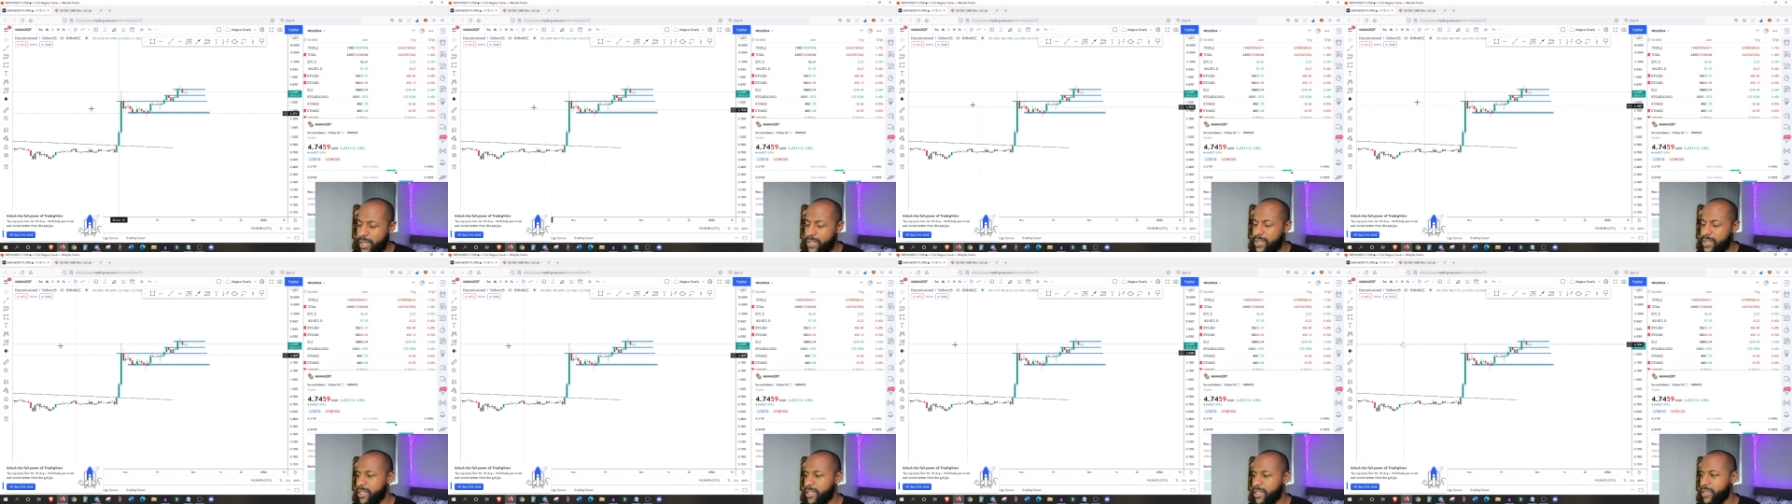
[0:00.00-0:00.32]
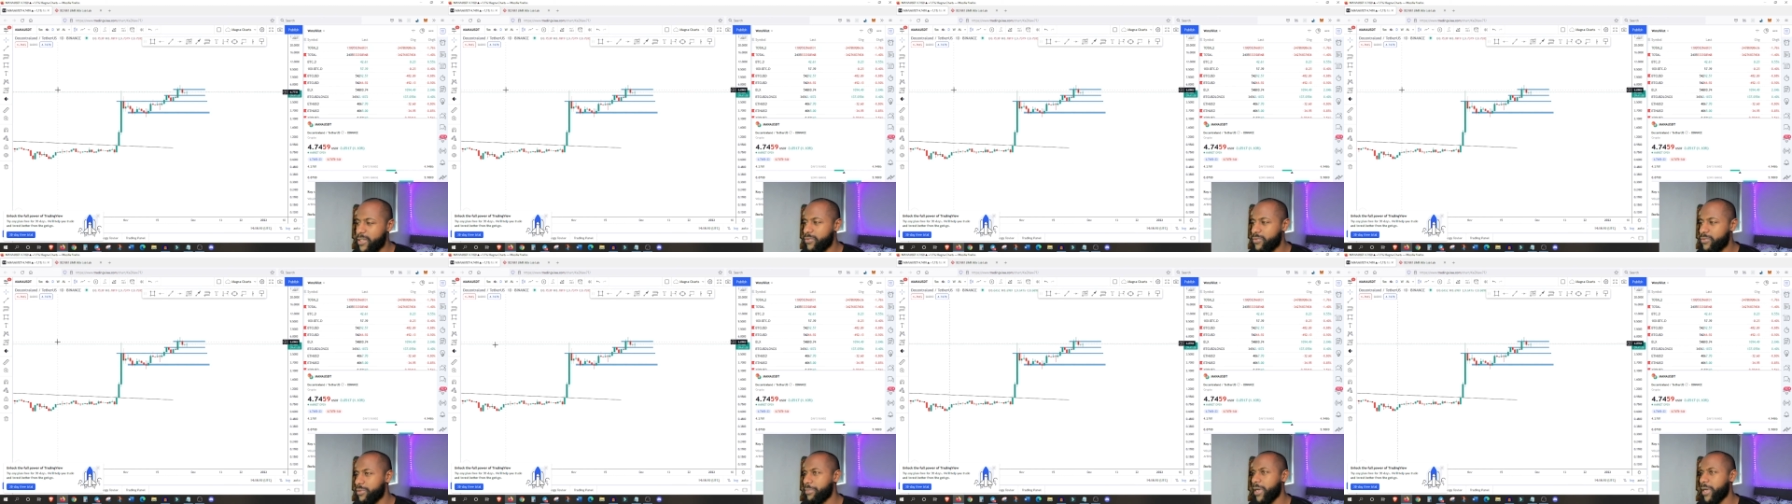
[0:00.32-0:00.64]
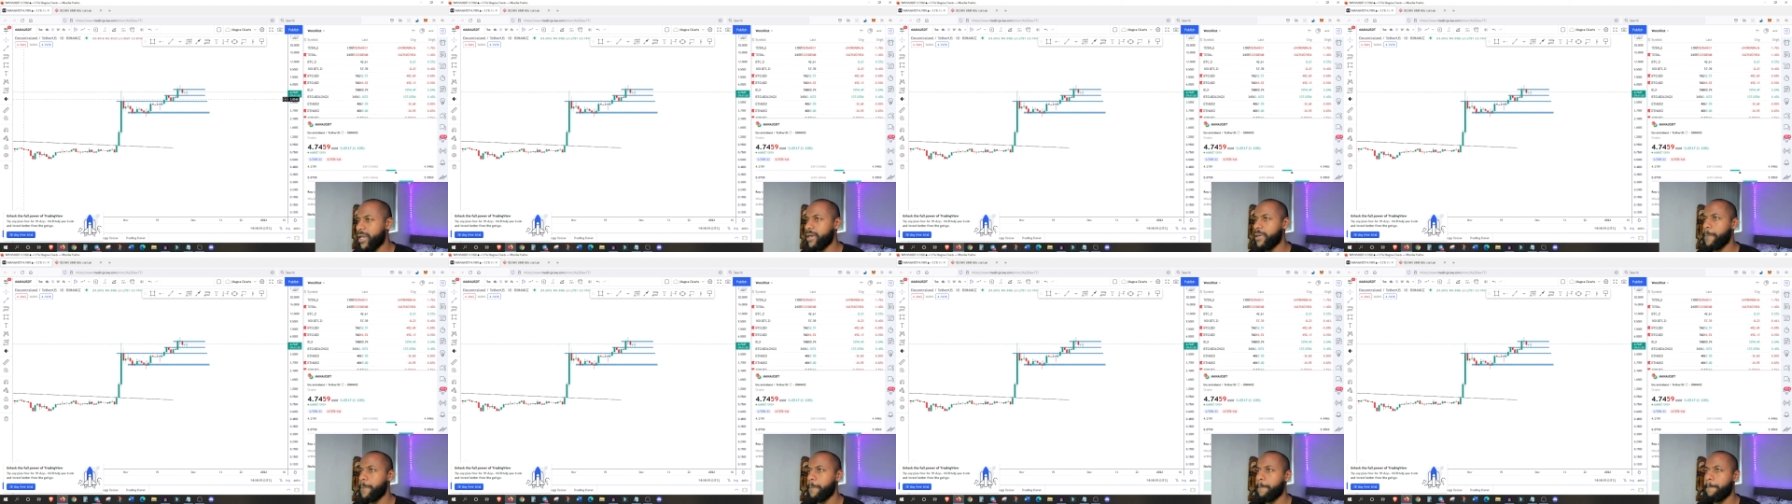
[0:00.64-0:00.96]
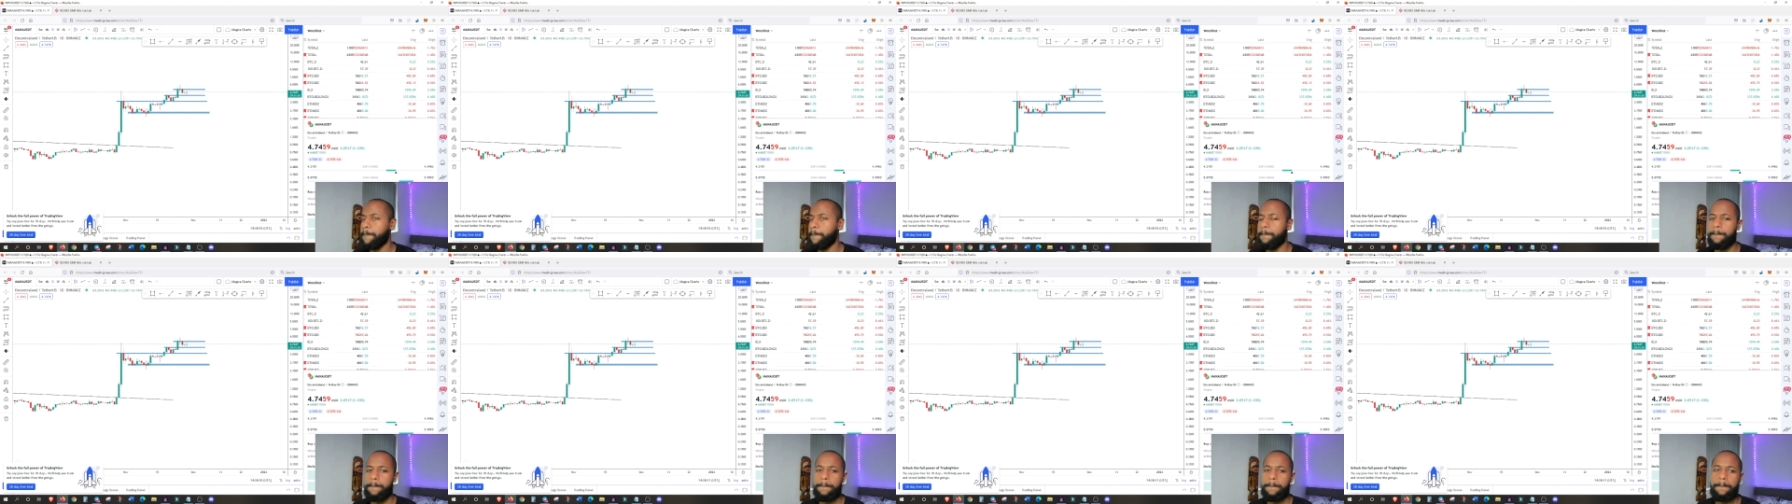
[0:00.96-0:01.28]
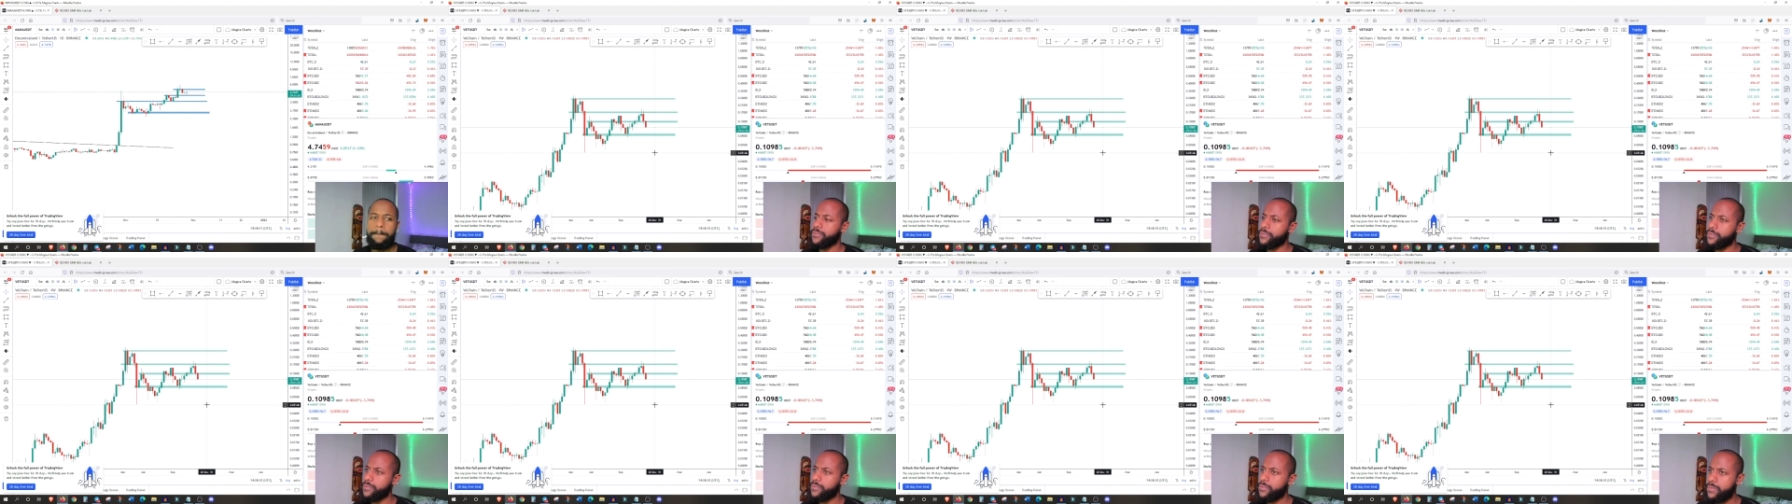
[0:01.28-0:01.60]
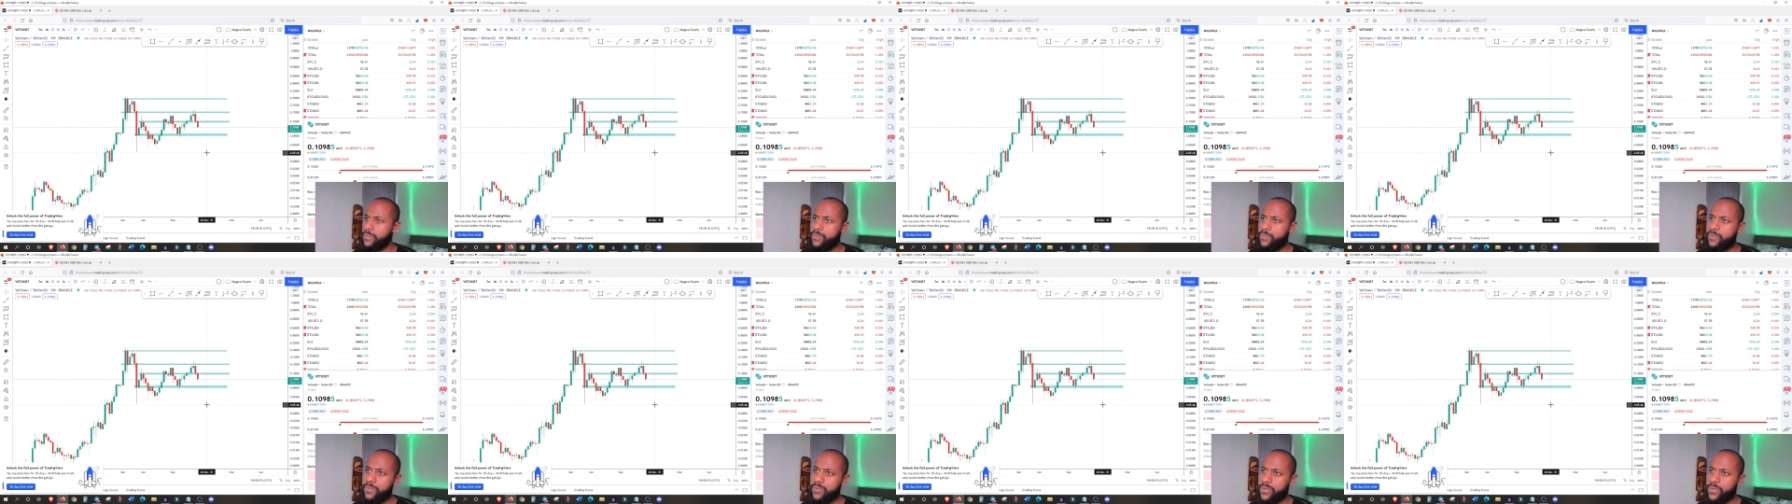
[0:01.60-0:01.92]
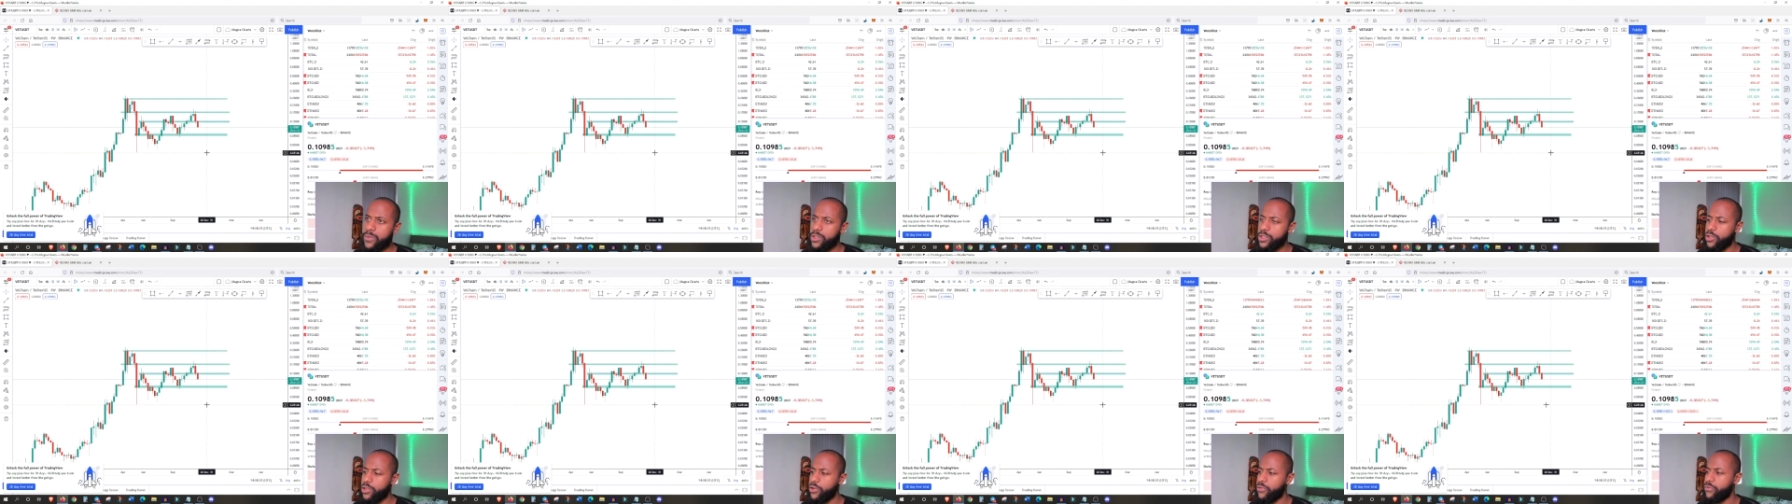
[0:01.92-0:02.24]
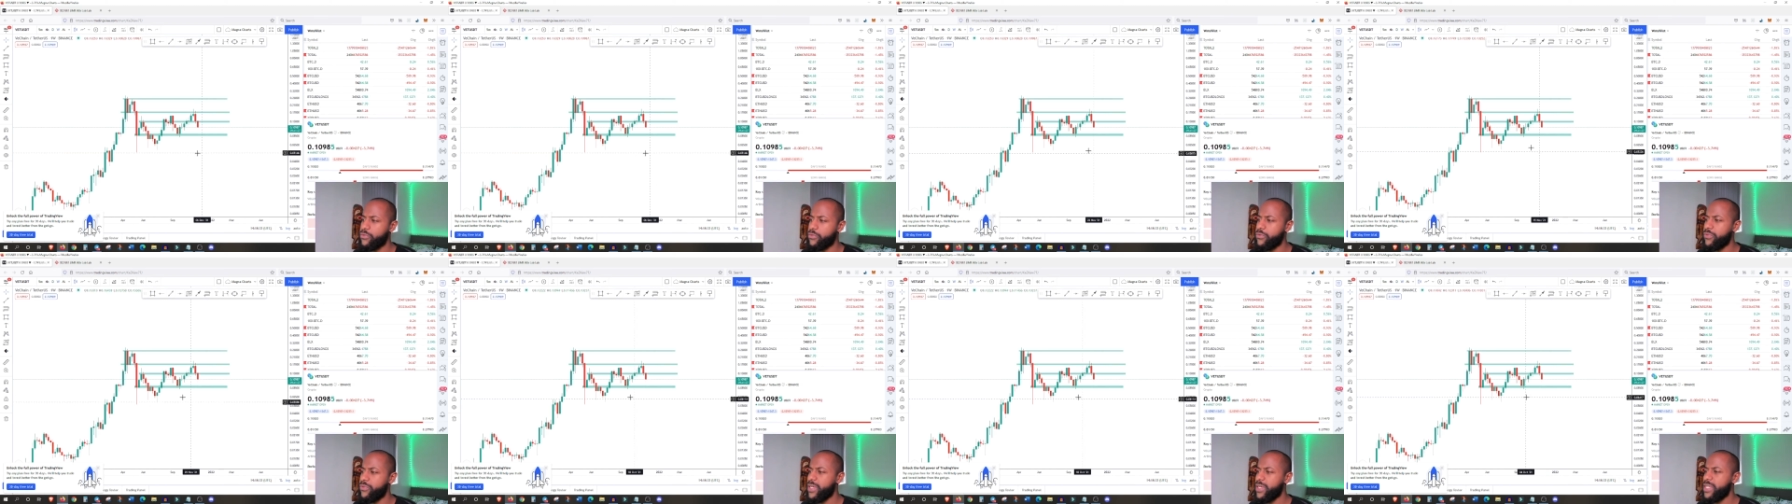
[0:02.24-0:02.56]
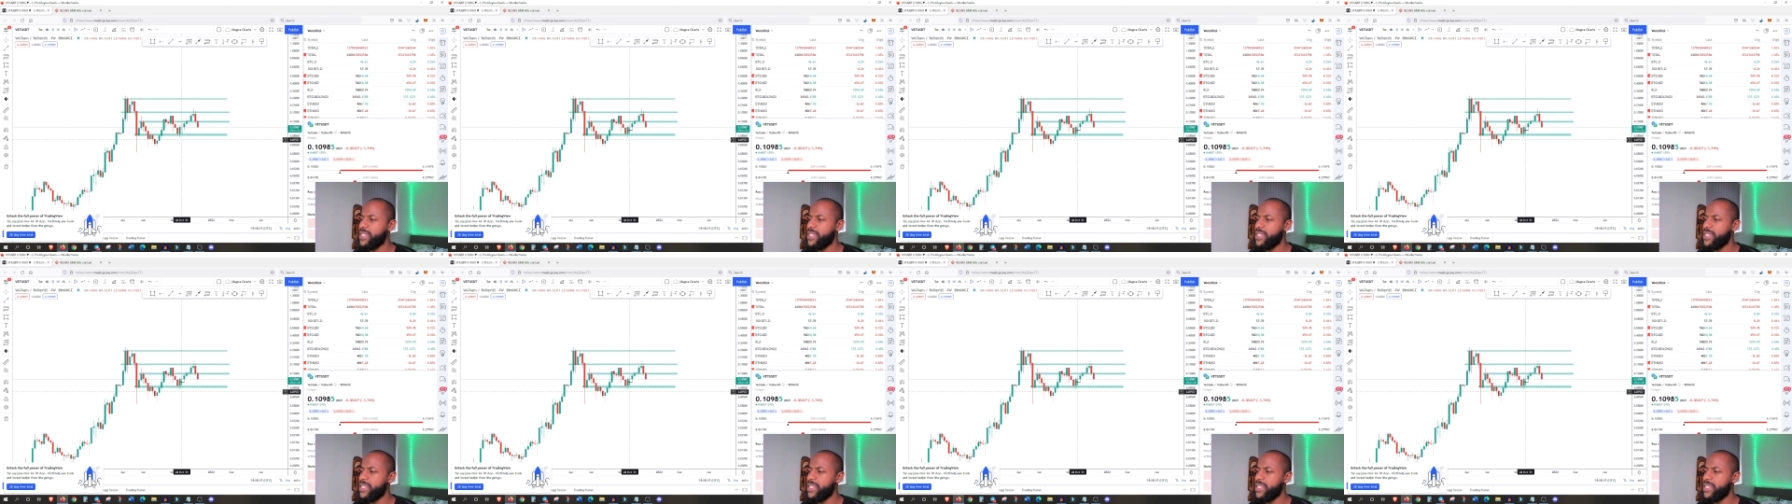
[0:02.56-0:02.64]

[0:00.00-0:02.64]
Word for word: So that's it for MANA. So